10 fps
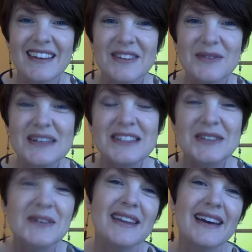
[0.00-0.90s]
We
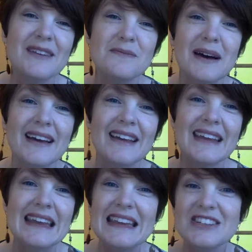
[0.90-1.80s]
do that by
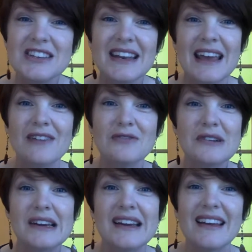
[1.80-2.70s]
each and
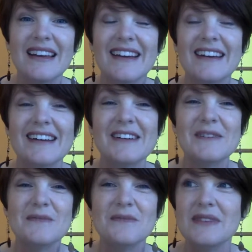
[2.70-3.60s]
every
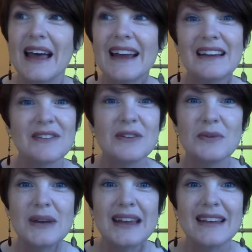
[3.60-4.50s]
night of the
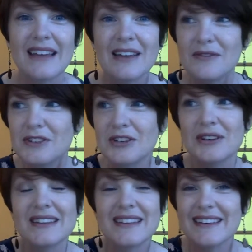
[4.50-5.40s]
week
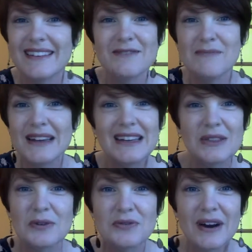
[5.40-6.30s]
during the Monday
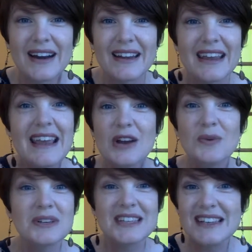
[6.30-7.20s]
through Friday.
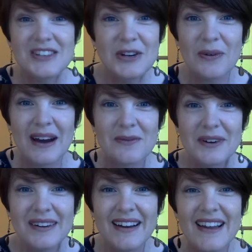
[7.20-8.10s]
We're teaching
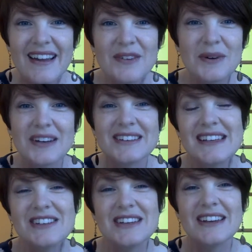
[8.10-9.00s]
grammar. We're
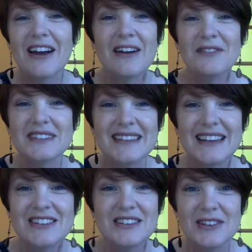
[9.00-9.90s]
teaching
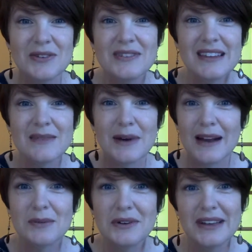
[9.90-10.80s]
conversation using the
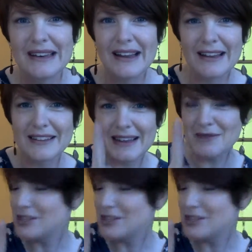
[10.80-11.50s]
Bible. And let me